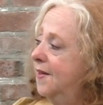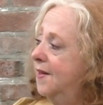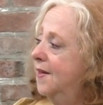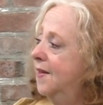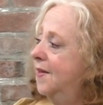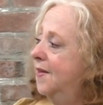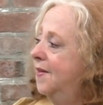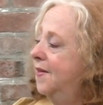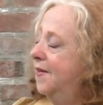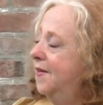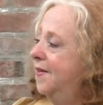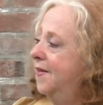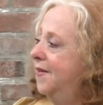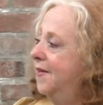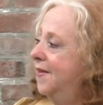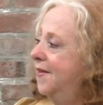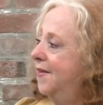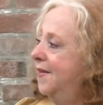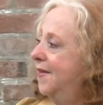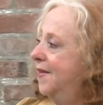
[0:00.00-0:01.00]

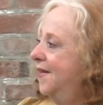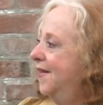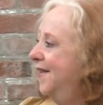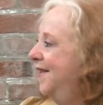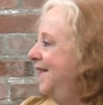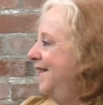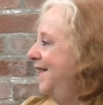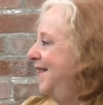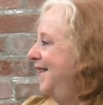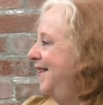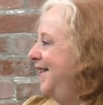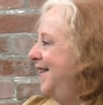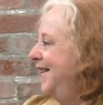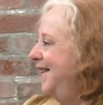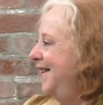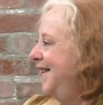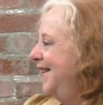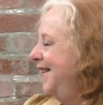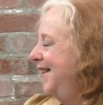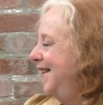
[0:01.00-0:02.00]

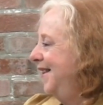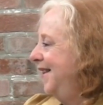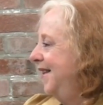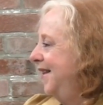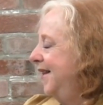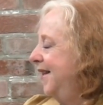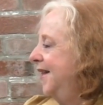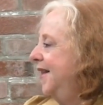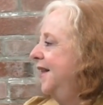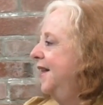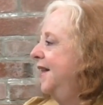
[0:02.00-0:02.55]
(not speaking)